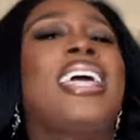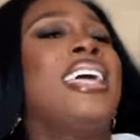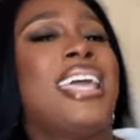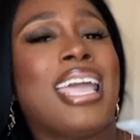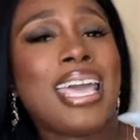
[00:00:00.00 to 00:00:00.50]

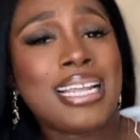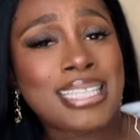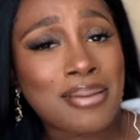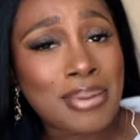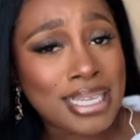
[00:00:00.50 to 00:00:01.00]
anytime
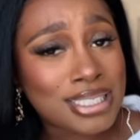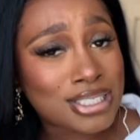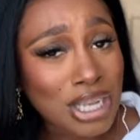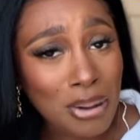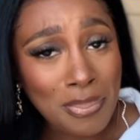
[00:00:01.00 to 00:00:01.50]
I get to
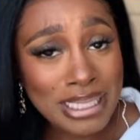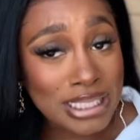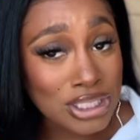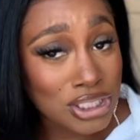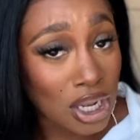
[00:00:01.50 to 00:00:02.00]
show a
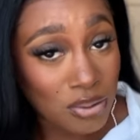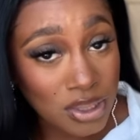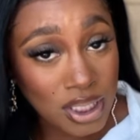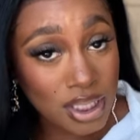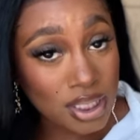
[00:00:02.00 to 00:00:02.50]
piece of
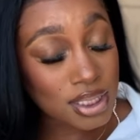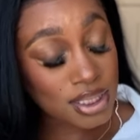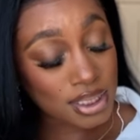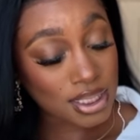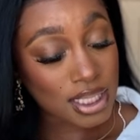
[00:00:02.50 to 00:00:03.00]
shoulder,
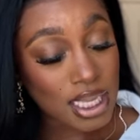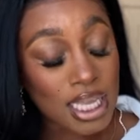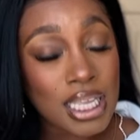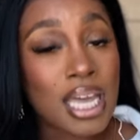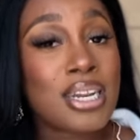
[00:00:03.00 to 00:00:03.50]

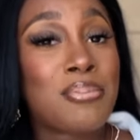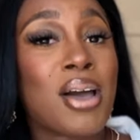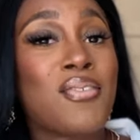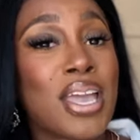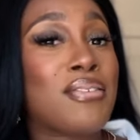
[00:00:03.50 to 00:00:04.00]
y'all know
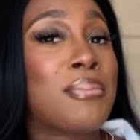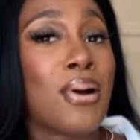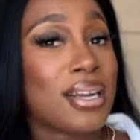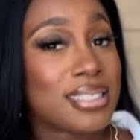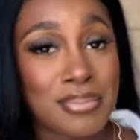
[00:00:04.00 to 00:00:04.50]
my favorite
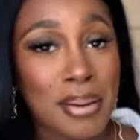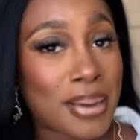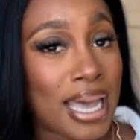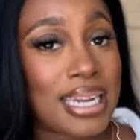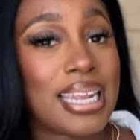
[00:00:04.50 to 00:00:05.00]
parts of my
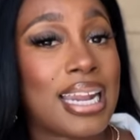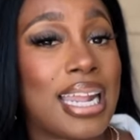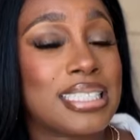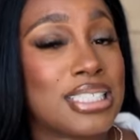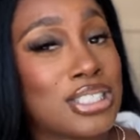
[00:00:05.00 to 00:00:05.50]
body that I
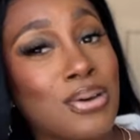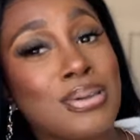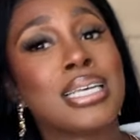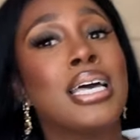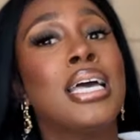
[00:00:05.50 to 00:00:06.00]
like to show
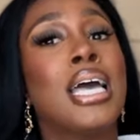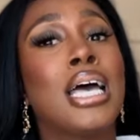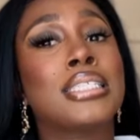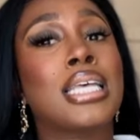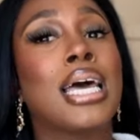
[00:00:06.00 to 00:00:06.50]
is a
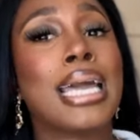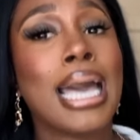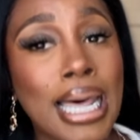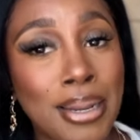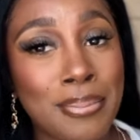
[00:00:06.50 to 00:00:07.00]
little
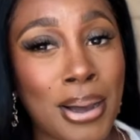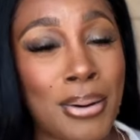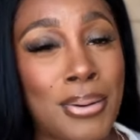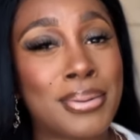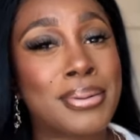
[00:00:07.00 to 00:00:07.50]

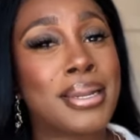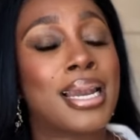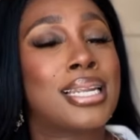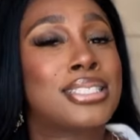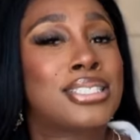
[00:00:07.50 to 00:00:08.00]
collarbone,
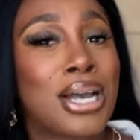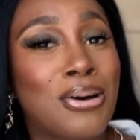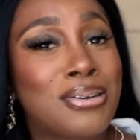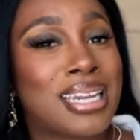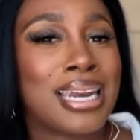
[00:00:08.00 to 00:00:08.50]
a little
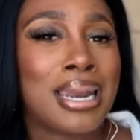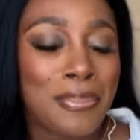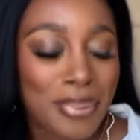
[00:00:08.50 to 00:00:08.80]
shoulder, and a little